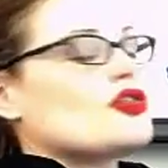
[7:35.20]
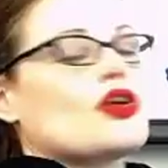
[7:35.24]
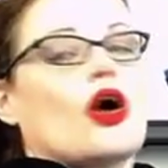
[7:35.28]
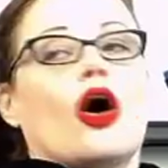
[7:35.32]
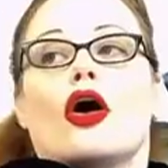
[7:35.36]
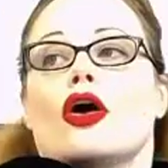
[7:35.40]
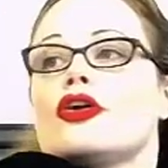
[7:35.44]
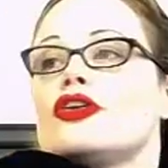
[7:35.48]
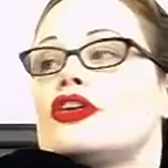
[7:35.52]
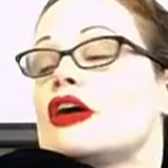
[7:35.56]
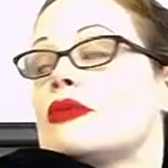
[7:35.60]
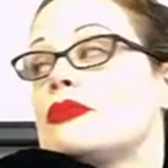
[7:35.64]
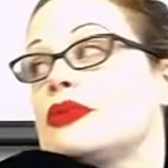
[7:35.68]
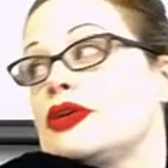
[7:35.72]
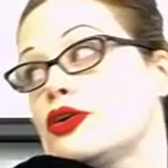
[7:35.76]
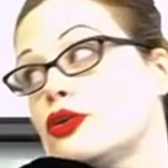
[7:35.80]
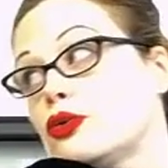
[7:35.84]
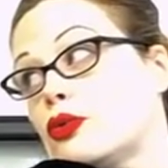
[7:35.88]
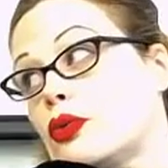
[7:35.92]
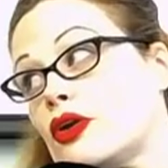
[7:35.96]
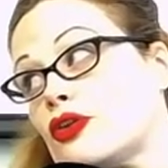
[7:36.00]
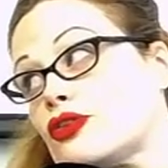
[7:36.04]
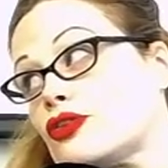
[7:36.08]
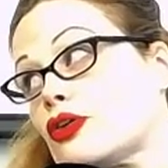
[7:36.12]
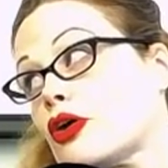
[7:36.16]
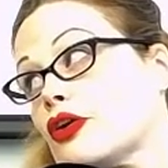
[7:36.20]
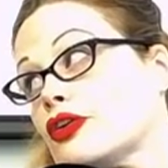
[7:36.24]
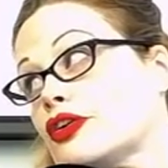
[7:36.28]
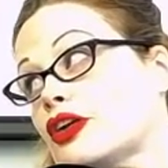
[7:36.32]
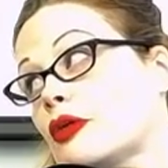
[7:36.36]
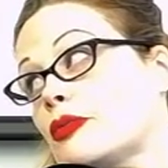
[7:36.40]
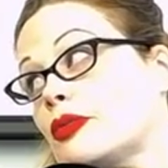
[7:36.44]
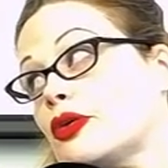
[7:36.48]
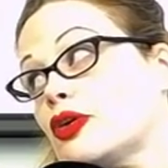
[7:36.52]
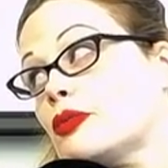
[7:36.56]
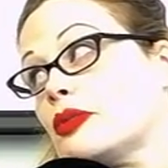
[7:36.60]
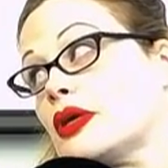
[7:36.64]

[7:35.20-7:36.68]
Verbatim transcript: RW. What does RW